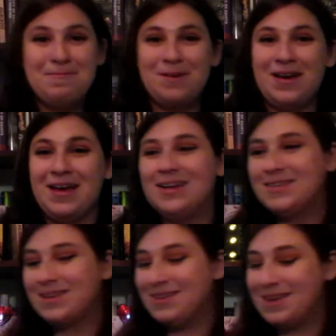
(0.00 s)
But
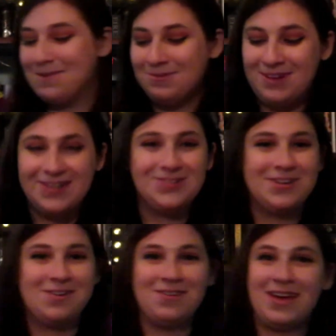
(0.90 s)
it's a good thing I'm a fast
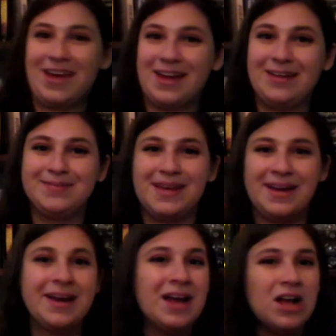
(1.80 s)
reader, like I keep saying.